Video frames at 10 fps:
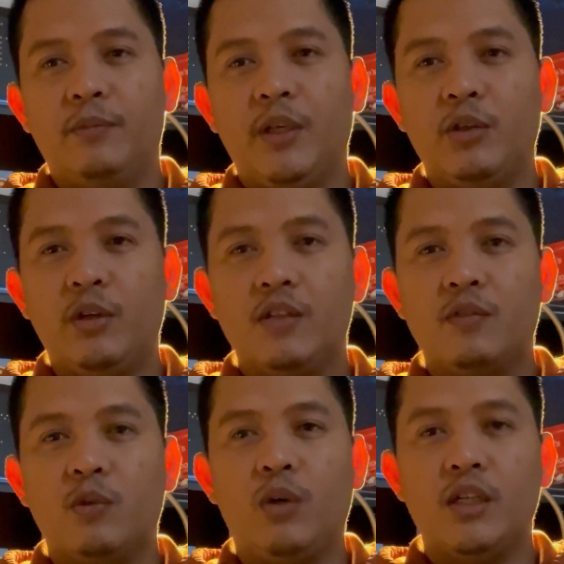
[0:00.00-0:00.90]
thank you guys
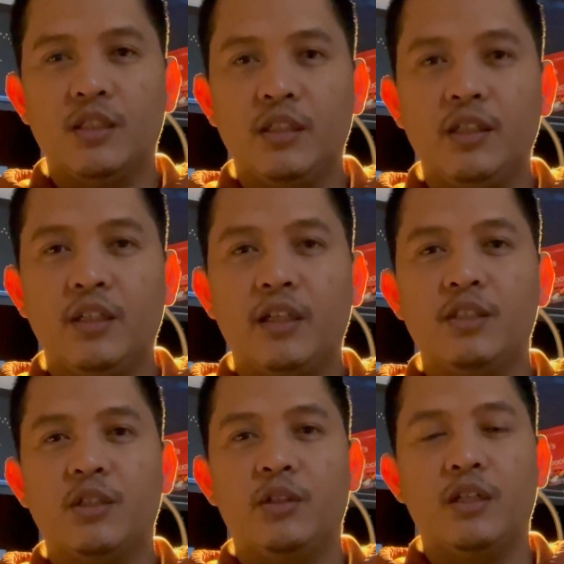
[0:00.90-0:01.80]
for watching, and I'll
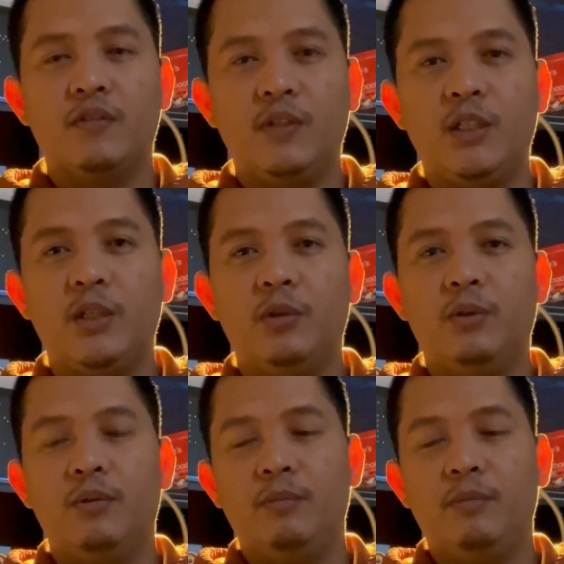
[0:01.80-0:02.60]
see you next video.